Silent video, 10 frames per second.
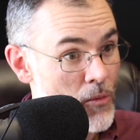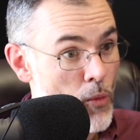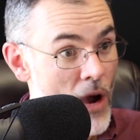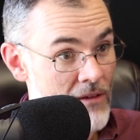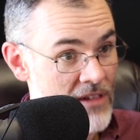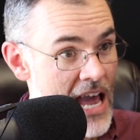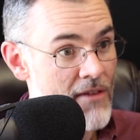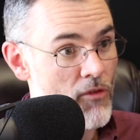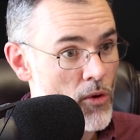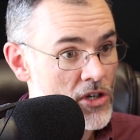way of
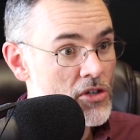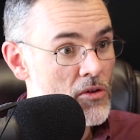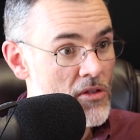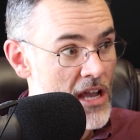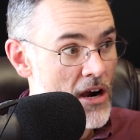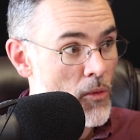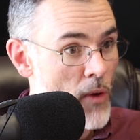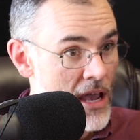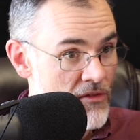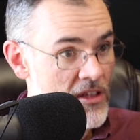life or to their
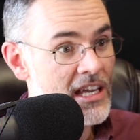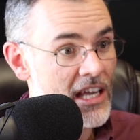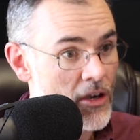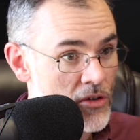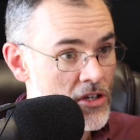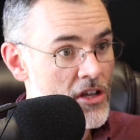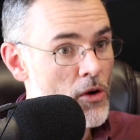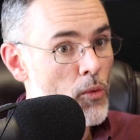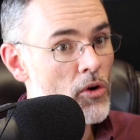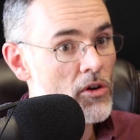way of thinking or to
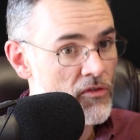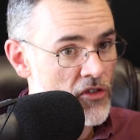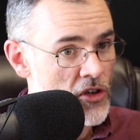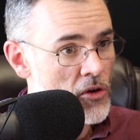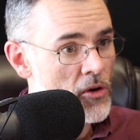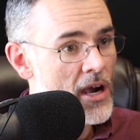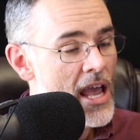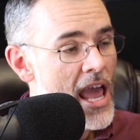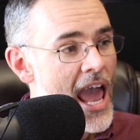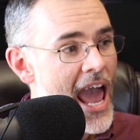their worldview.
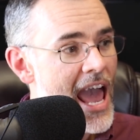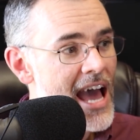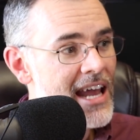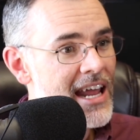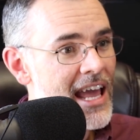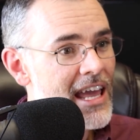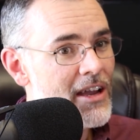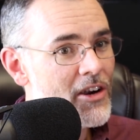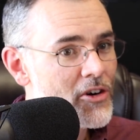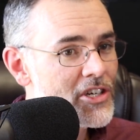And
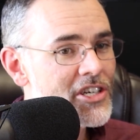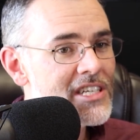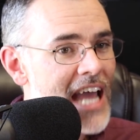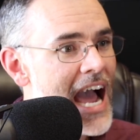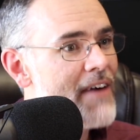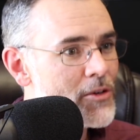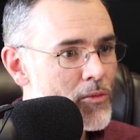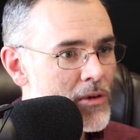Christians have to